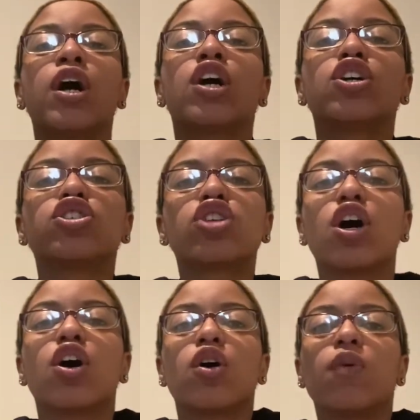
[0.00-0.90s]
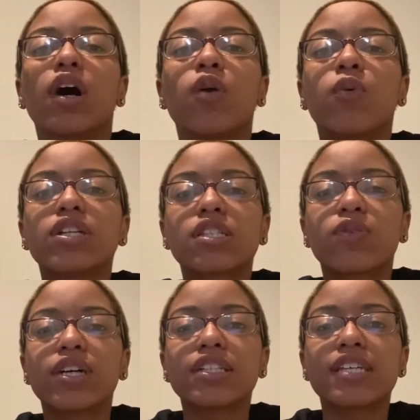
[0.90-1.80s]
So what's
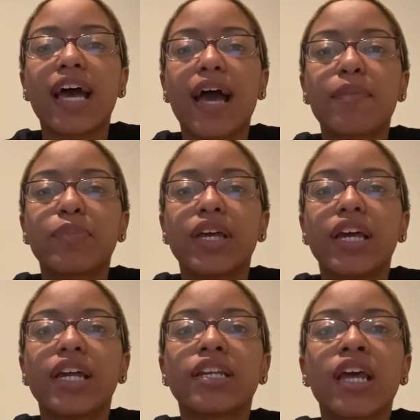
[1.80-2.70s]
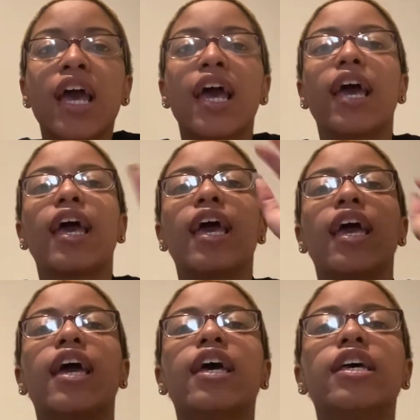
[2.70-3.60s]
going to happen
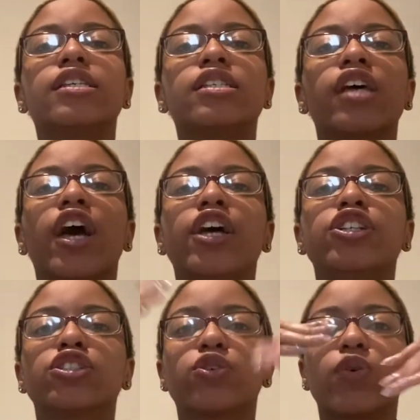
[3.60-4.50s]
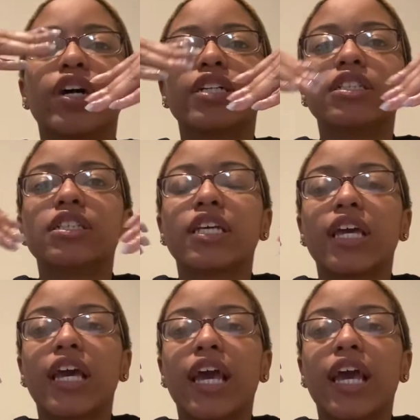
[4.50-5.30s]
is you're going to get